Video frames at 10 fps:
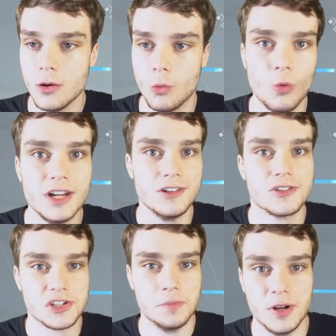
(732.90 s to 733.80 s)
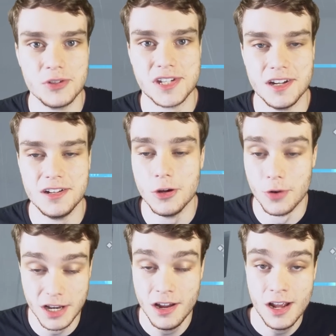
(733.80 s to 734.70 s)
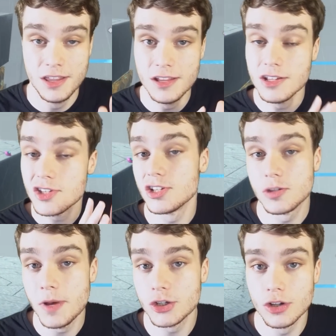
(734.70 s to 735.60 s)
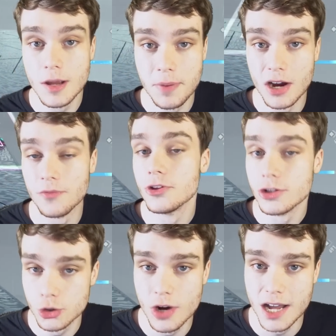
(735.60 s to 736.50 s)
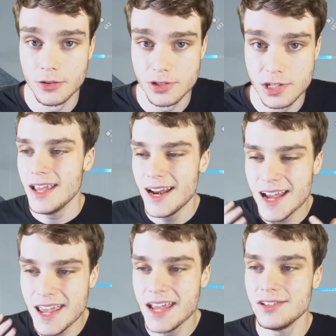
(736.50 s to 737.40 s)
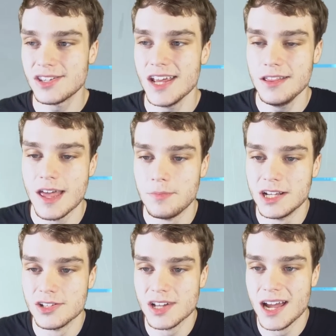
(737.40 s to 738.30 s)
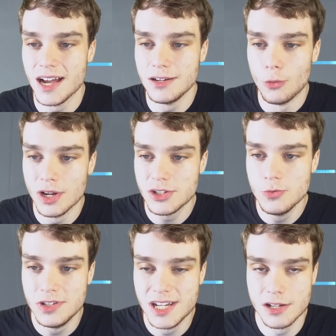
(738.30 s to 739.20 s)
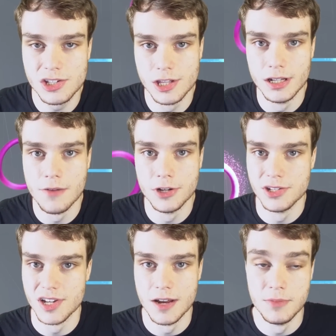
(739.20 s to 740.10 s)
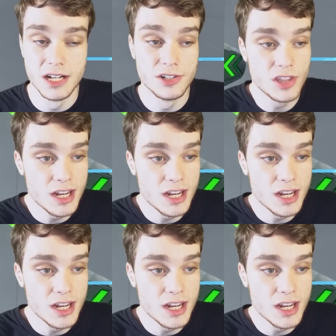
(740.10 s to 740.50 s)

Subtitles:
what you're supposed to do, and this is especially apparent for the trials. And I hate saying that because I don't want to diss the level design, because they